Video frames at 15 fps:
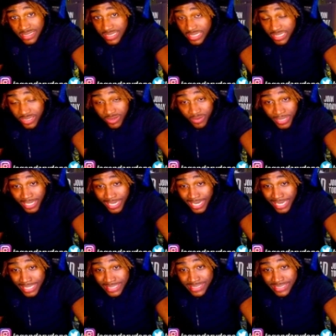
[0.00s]
Oh my
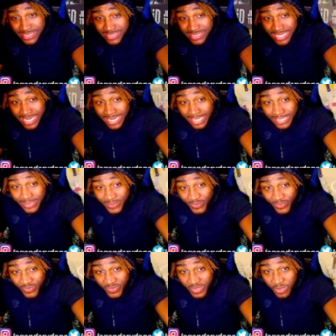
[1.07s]
god, sad.
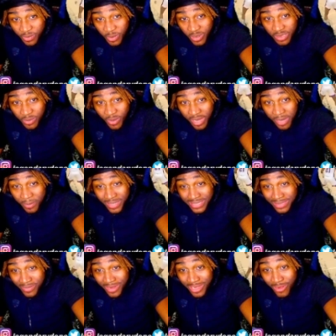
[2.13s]
Bro, LeBron about
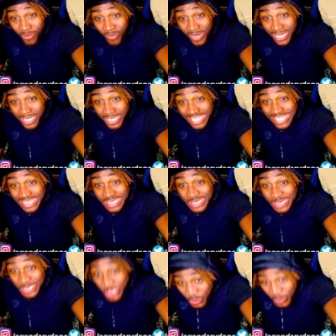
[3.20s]
to break a record and
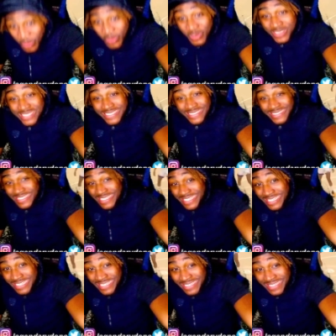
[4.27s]
lose.
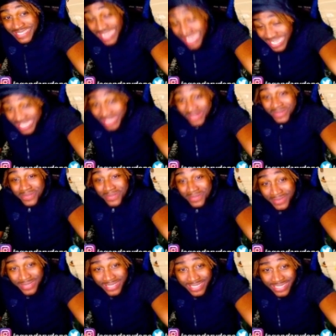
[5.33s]
Damn.
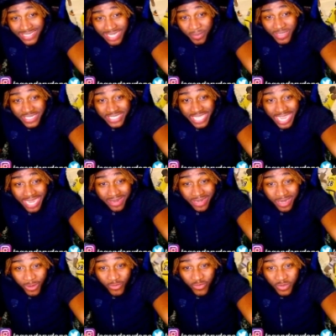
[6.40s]
I mean, the game
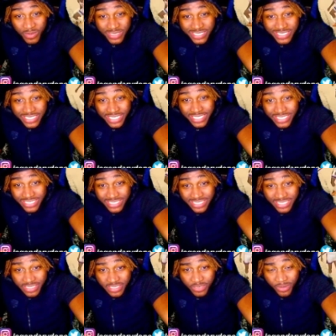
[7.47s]
not over, but sheesh.
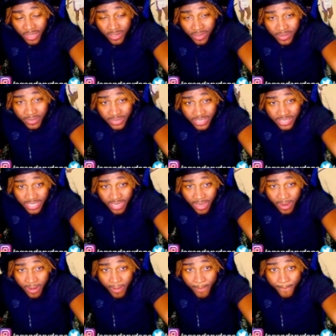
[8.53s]
Spot up.
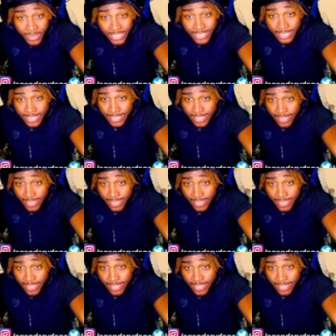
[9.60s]
Bang.